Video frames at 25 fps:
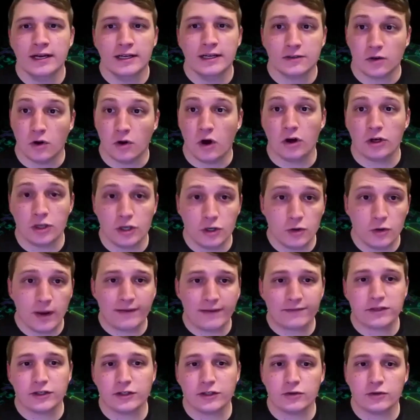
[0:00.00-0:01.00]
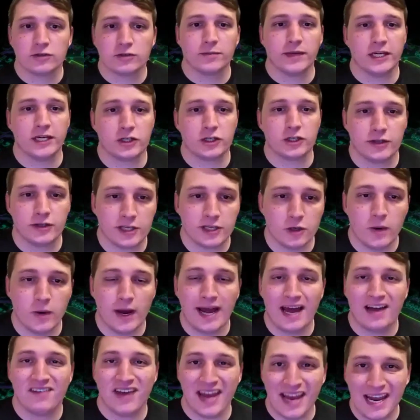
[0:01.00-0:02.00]
So all you have to do is make sure that you
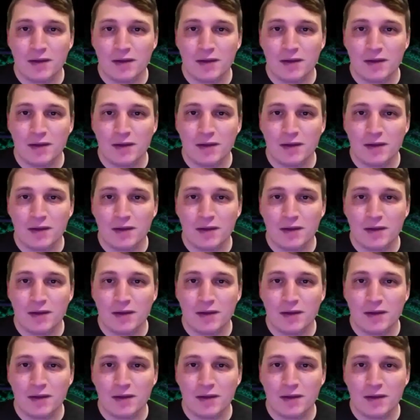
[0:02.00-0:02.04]
have